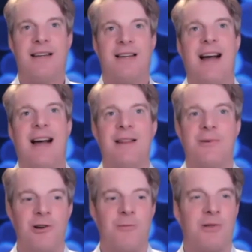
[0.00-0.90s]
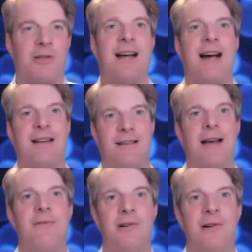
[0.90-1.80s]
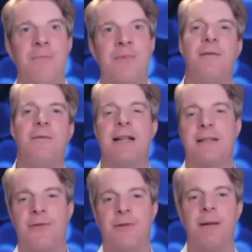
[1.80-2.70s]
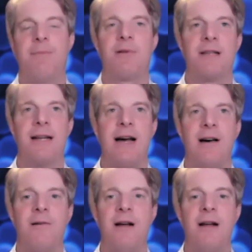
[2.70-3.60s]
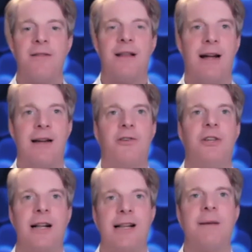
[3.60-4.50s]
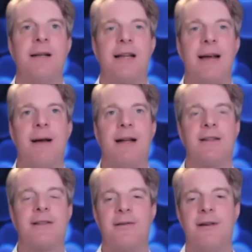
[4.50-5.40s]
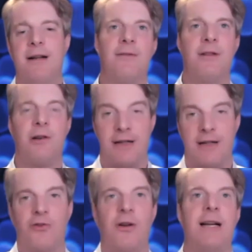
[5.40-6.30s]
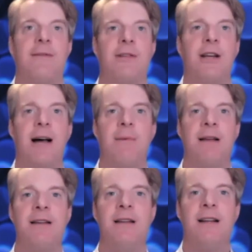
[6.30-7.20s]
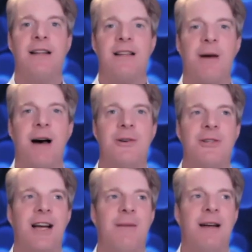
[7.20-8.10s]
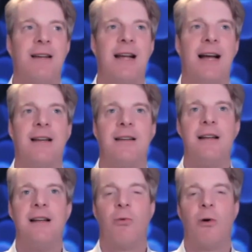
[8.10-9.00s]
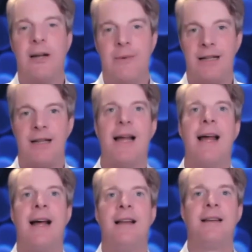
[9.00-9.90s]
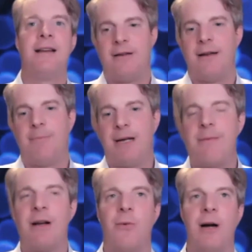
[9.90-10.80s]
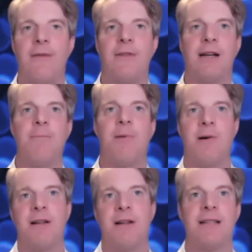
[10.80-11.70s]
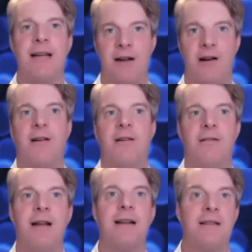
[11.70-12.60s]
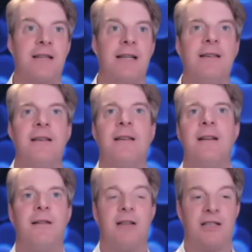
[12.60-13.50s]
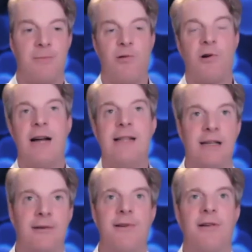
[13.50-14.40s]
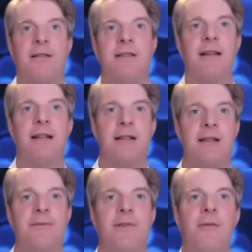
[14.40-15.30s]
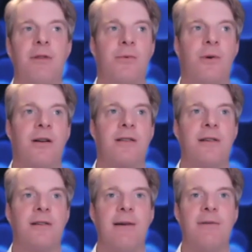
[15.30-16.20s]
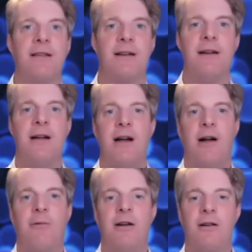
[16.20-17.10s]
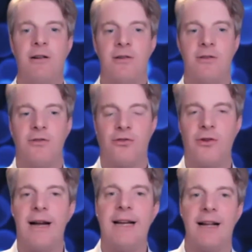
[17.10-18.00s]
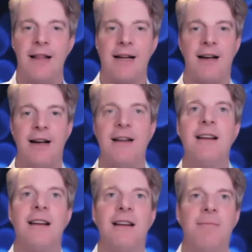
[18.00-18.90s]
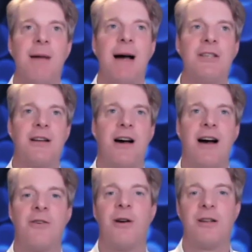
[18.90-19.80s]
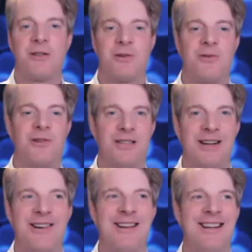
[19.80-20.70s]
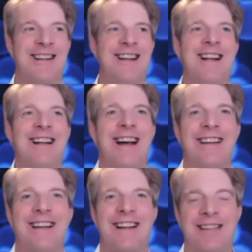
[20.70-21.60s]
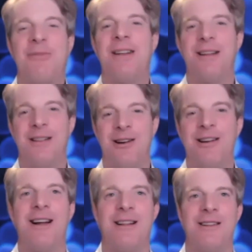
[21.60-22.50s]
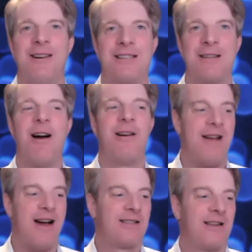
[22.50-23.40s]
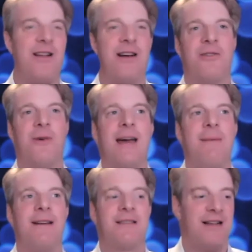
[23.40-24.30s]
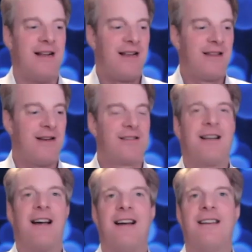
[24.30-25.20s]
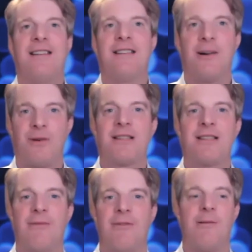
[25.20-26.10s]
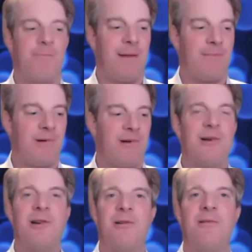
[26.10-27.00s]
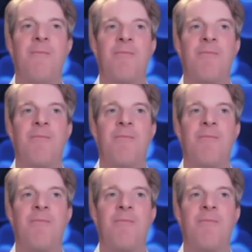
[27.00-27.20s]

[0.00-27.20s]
guide the group to that level. That's, for me personally, how the energy element came in. So learning the trade of the shaman, the modern shaman, and working with the land, and becoming aware of the components that are not seen, the support and the interference that's involved with the work. So that was a real training, like a magic Hogwarts school, and definitely learning some hard knocks along the way, because there were several people who